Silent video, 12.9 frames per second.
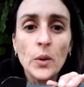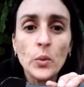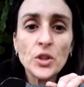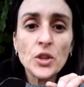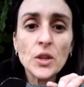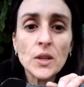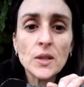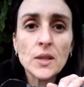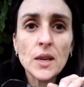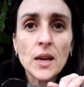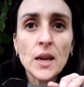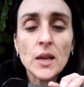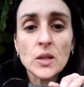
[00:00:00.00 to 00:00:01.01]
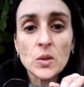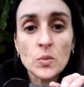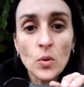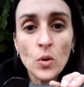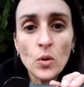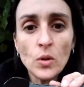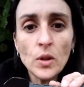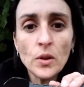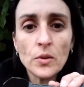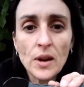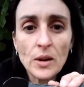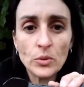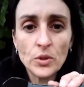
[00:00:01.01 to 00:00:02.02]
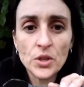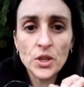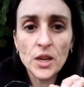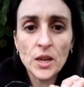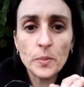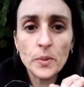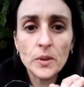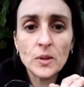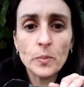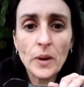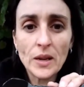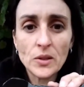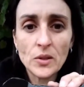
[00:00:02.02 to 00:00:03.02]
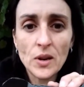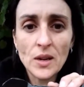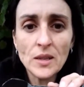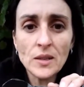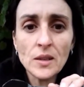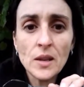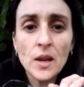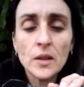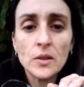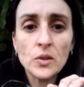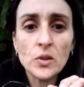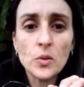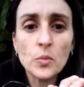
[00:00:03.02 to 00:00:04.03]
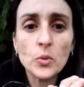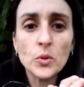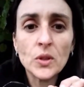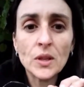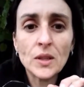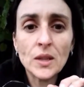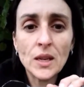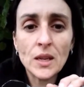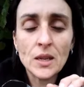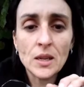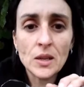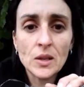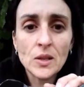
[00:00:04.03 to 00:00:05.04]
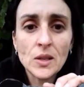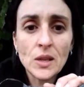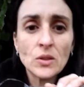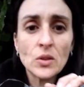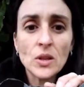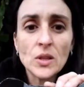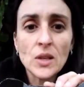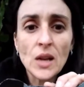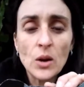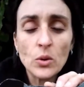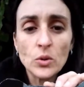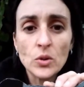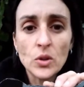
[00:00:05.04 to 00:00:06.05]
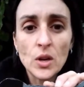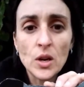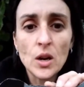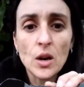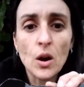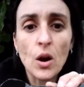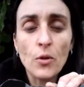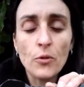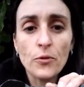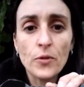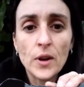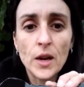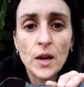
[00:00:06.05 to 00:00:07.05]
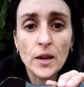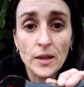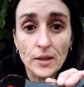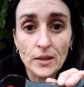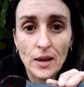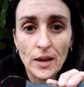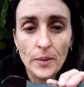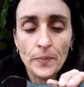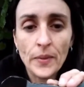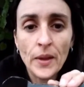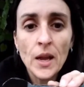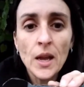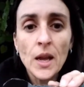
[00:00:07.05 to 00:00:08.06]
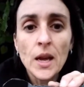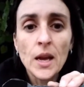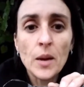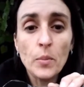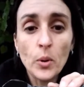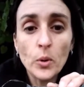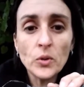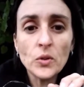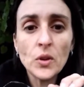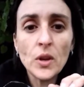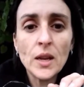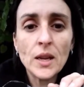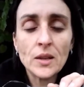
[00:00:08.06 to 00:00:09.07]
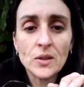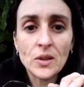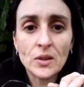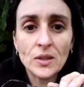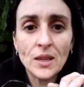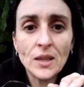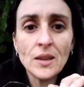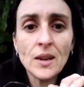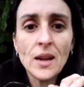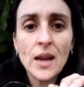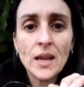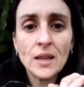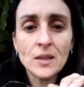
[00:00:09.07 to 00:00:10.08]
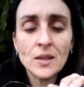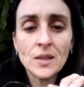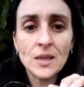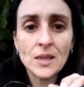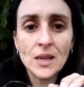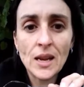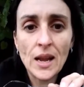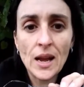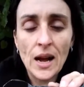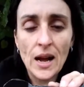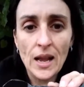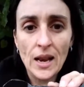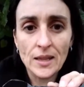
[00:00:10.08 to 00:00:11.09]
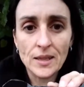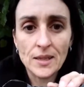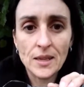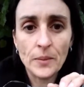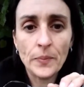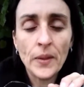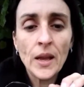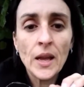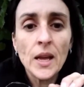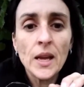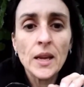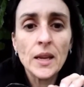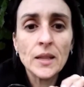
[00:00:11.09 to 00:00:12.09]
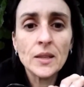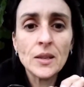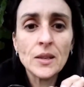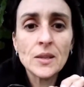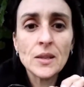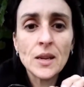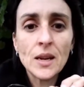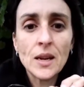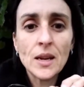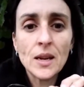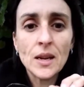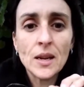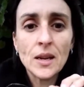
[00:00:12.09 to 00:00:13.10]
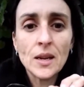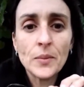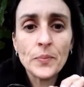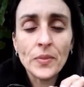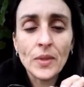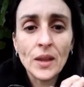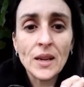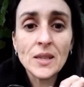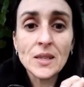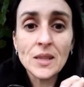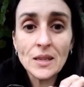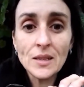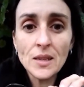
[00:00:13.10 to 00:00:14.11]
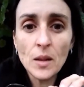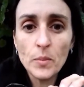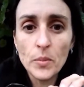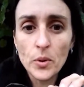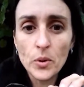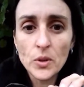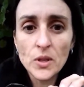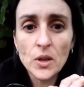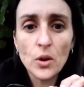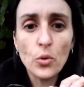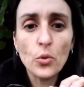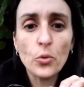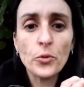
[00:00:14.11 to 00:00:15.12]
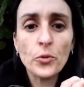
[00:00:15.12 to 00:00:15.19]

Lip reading: which is a small round-shaped passerine distributed in central south of Italy, both in Sardinia and Sicily Islands. It is a stantial bird who